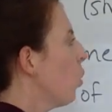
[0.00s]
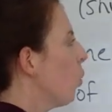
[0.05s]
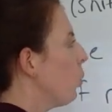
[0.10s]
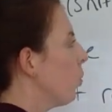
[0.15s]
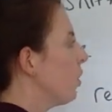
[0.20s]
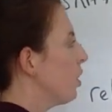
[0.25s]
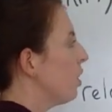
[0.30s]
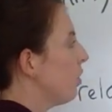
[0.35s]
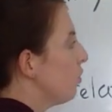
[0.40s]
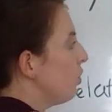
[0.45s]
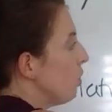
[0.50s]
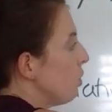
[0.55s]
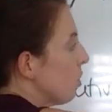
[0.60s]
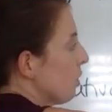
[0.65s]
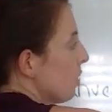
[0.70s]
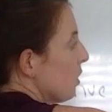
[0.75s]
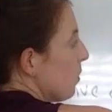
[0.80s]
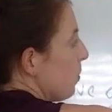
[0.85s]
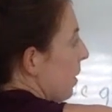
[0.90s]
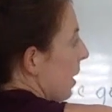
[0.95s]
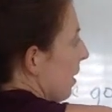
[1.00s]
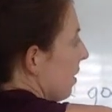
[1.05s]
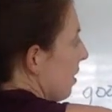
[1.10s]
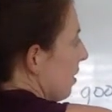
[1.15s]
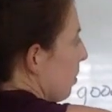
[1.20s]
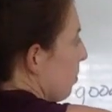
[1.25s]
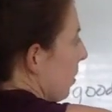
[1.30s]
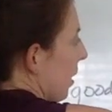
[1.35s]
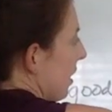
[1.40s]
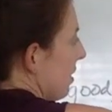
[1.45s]
Well, then if you expect that
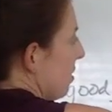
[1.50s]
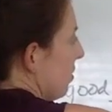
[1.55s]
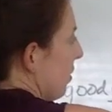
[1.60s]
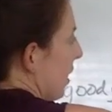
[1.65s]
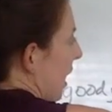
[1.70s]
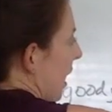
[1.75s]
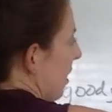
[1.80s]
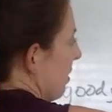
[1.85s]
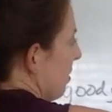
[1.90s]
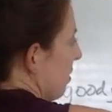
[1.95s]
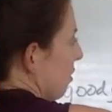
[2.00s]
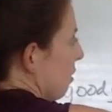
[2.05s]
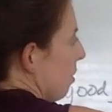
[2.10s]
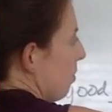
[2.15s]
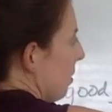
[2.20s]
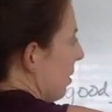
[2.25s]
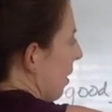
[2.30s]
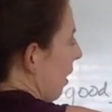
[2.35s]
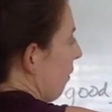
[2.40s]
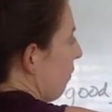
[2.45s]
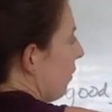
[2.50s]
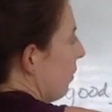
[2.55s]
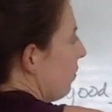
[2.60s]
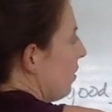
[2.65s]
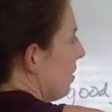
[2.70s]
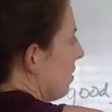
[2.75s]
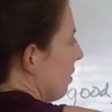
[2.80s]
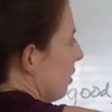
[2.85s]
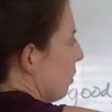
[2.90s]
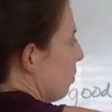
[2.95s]
the price of gas is going to be like
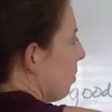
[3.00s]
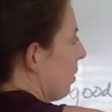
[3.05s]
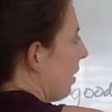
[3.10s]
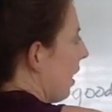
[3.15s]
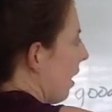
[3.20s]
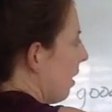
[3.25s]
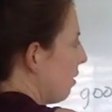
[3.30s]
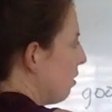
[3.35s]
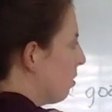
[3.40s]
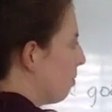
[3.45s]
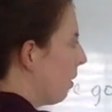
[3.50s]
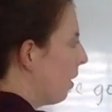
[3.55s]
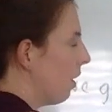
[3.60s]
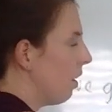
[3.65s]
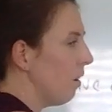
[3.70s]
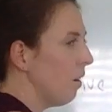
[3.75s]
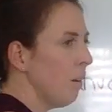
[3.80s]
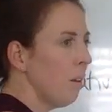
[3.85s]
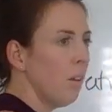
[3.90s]
50 cents per gallon tomorrow,